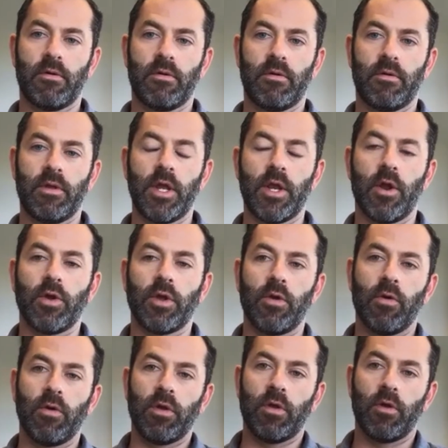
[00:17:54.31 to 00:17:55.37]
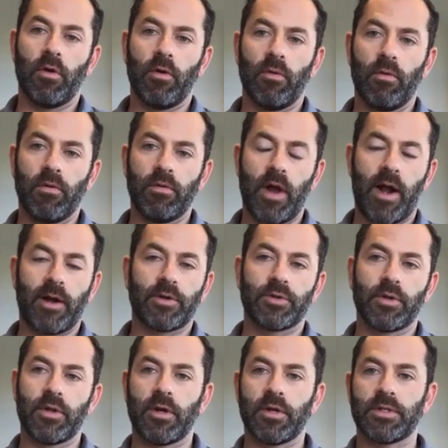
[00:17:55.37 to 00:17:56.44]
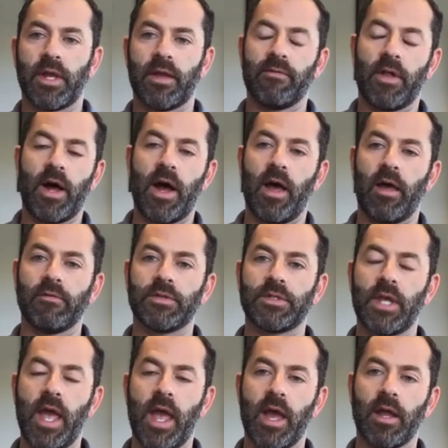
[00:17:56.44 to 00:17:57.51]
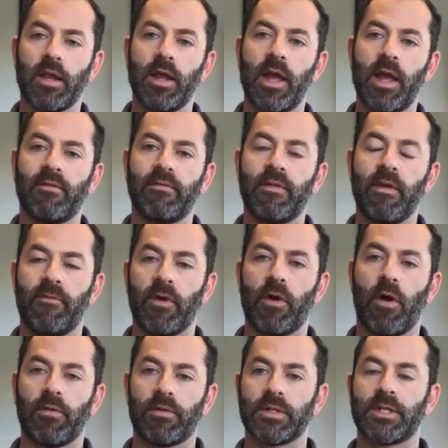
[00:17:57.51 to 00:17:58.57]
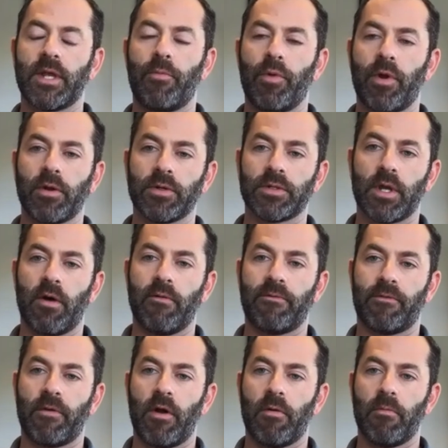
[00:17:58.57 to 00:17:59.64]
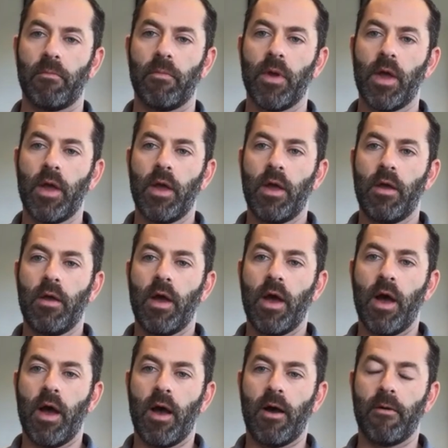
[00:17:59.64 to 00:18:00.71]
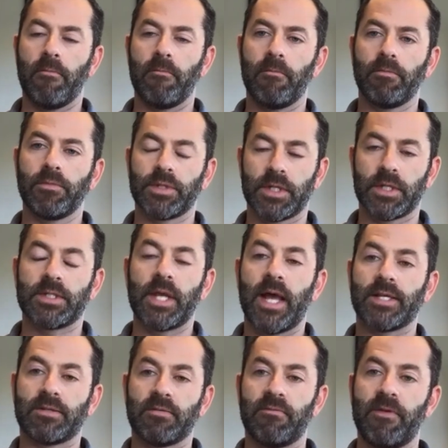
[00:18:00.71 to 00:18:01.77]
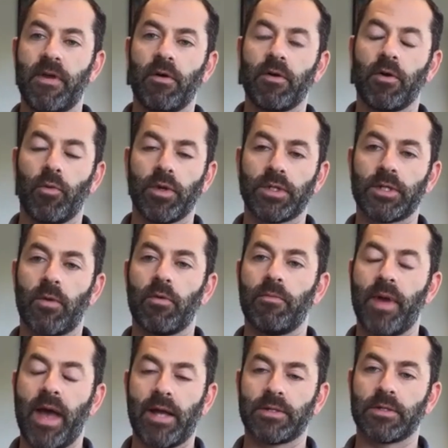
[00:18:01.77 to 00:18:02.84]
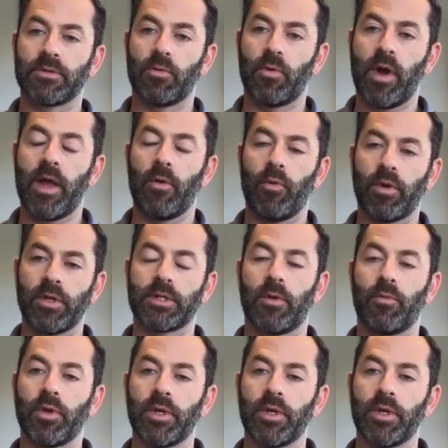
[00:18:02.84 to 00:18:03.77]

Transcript: You know, your doctors are there to save lives, and it's difficult to separate yourself from success and failure when someone passes away, when someone